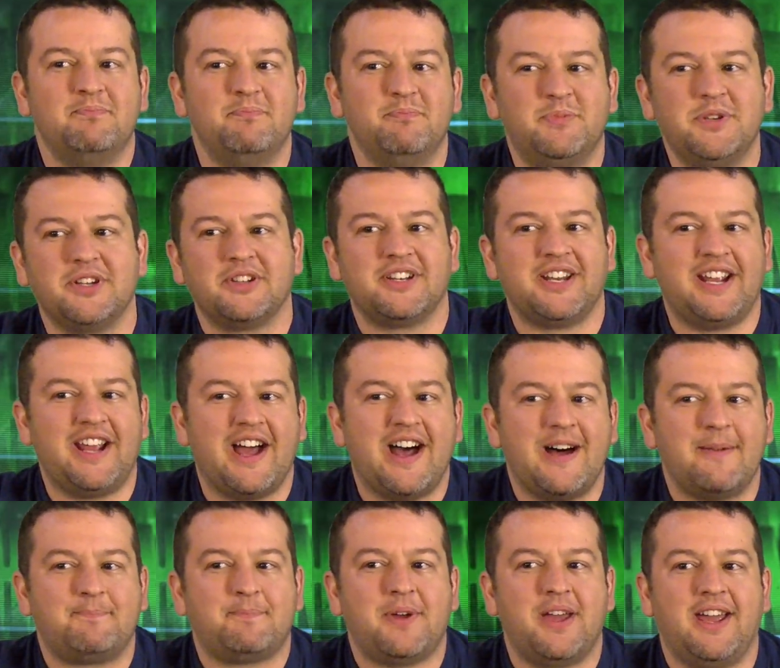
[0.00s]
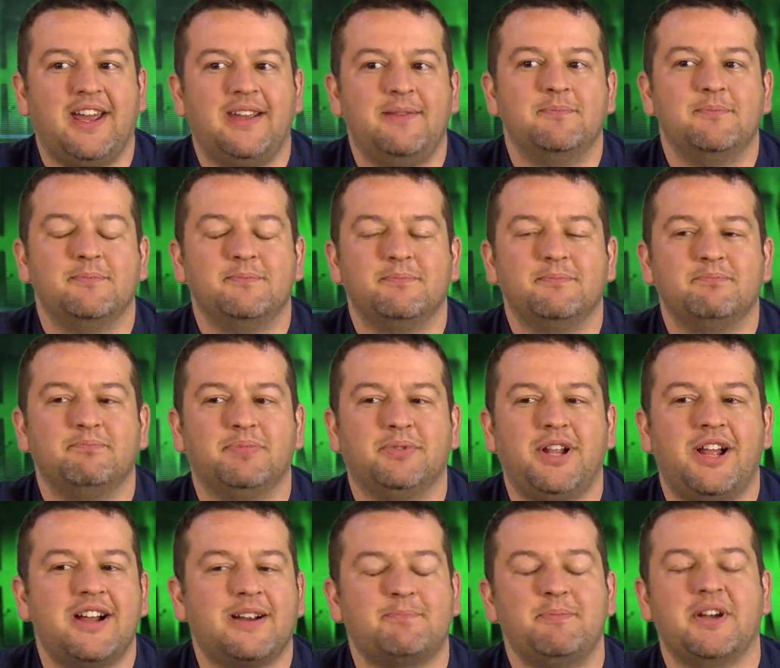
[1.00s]
building up a
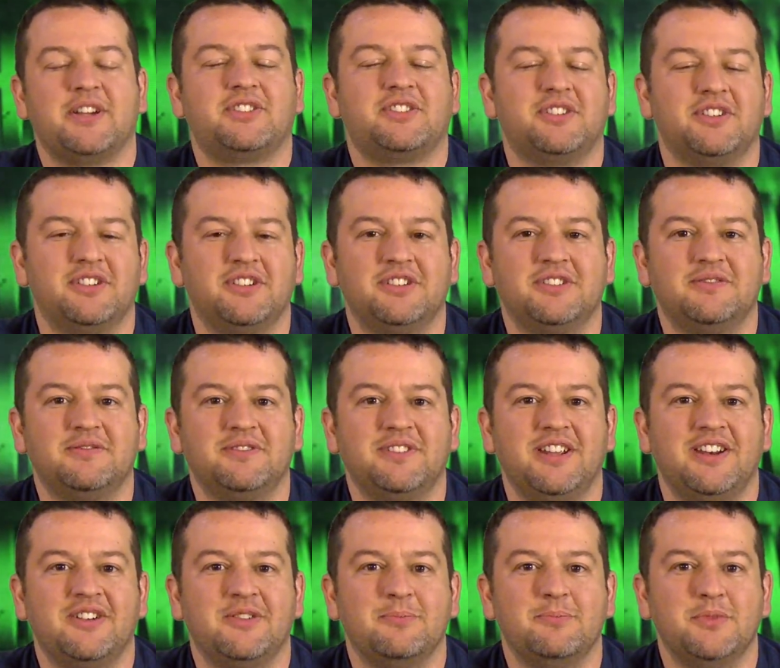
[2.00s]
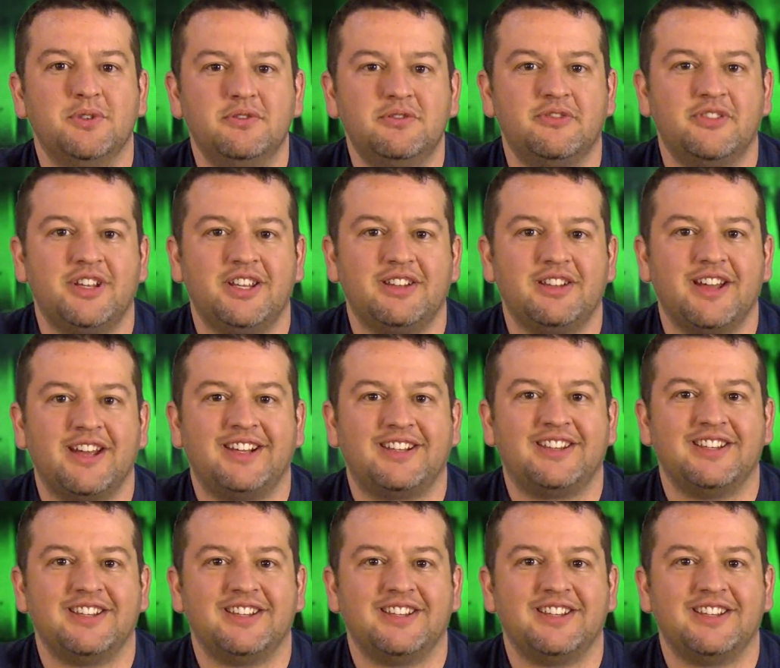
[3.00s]
blockbuster, you know, movie like